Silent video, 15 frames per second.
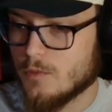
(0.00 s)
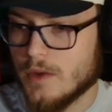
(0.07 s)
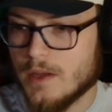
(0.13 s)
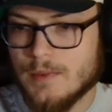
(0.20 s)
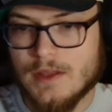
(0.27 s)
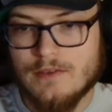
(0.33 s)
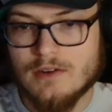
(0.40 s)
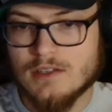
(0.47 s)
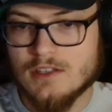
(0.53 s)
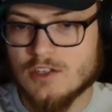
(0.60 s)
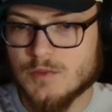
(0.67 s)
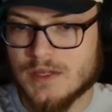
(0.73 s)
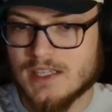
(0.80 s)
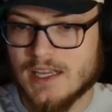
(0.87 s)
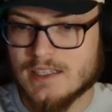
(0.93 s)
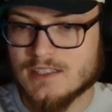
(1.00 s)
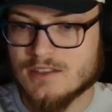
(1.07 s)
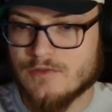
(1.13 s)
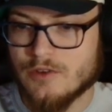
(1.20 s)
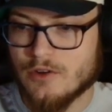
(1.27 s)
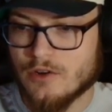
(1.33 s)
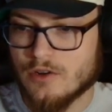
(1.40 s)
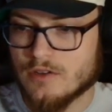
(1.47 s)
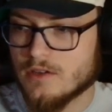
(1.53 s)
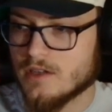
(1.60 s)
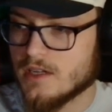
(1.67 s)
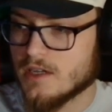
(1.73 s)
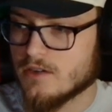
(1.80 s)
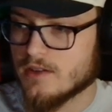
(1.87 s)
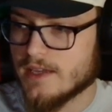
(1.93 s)
maybe even a little bit less if you're
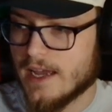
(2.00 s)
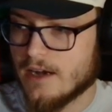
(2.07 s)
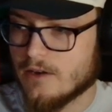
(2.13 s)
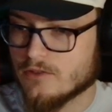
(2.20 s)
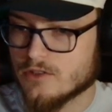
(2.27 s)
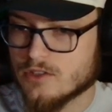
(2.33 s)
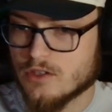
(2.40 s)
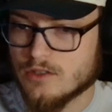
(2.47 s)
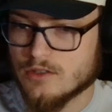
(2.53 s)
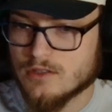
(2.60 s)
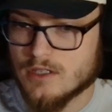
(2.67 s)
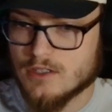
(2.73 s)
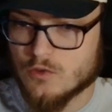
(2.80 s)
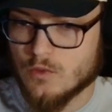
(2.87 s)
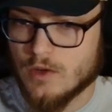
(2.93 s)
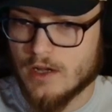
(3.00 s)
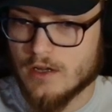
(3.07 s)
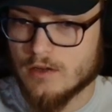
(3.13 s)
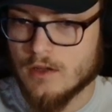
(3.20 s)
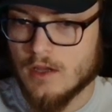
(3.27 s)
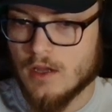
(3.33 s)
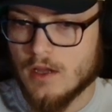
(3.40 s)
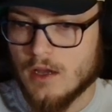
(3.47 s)
near the outskirts as well.